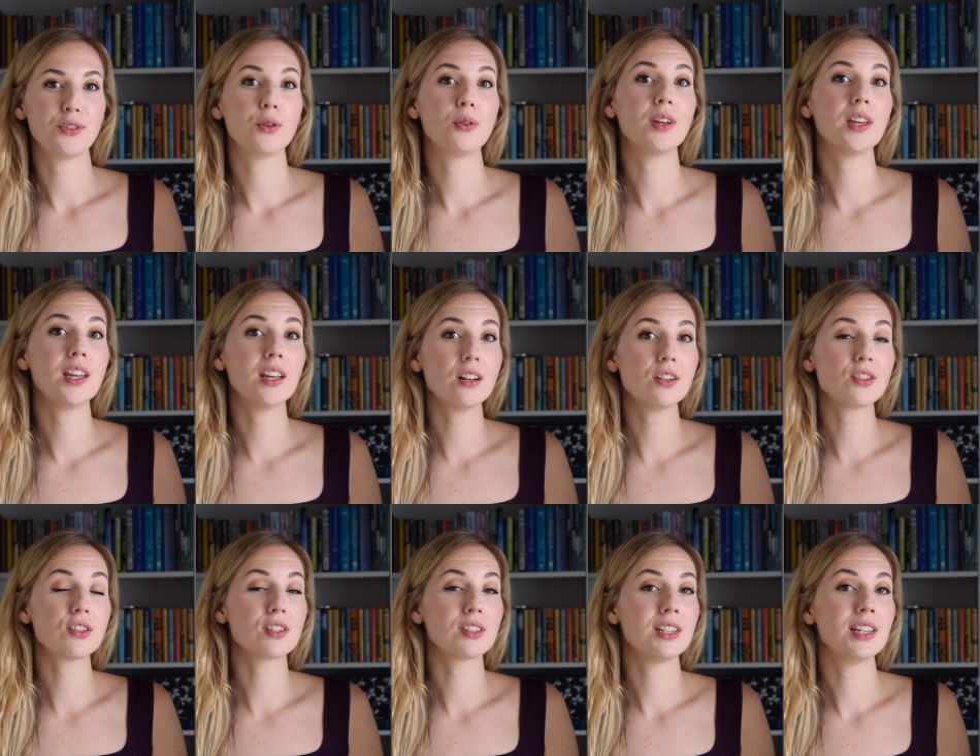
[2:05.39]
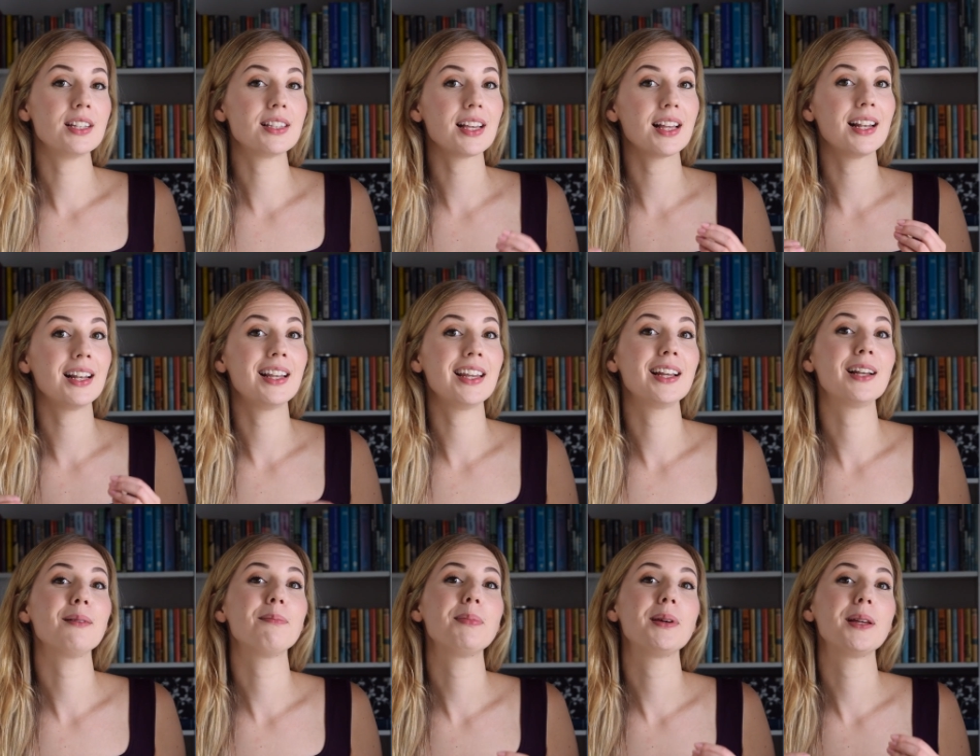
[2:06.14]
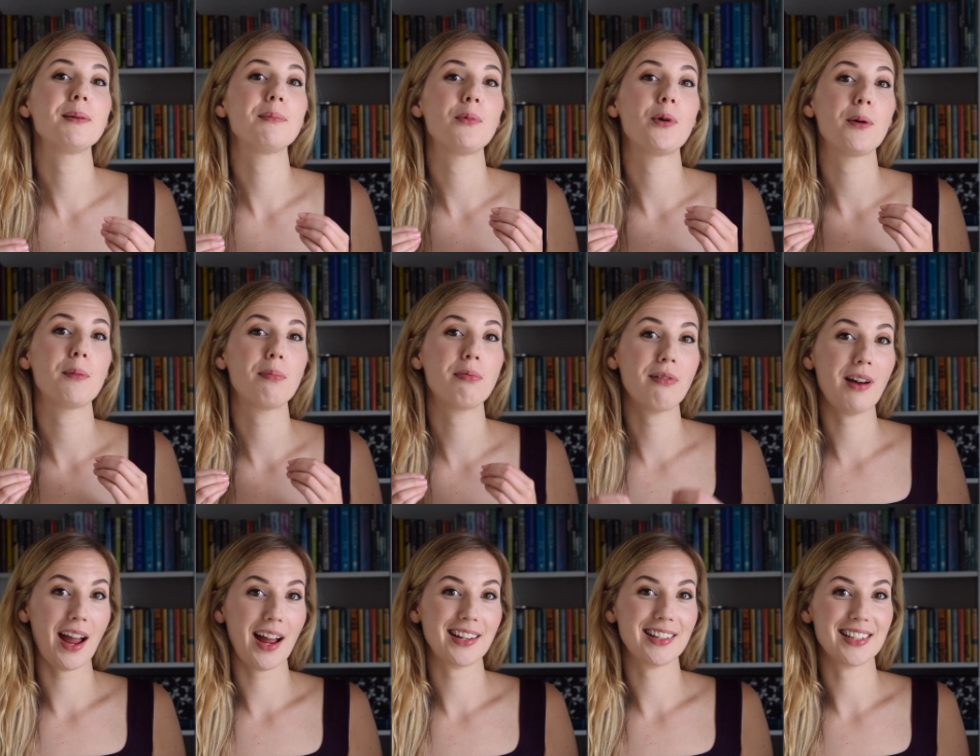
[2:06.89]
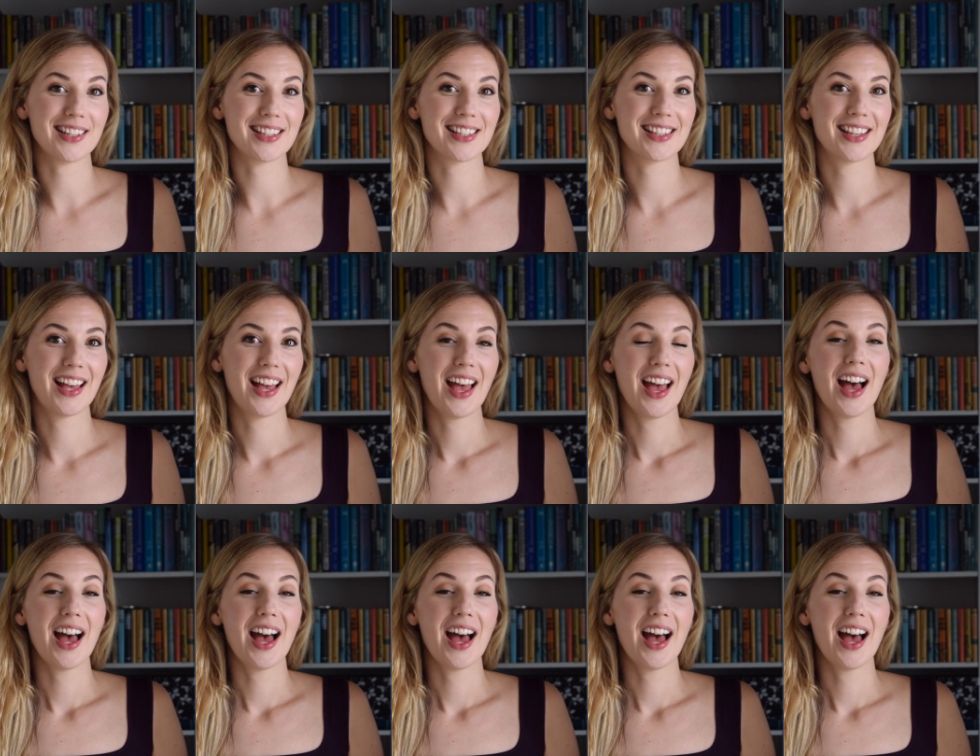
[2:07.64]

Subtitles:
Your ear just needs a little bit more practice.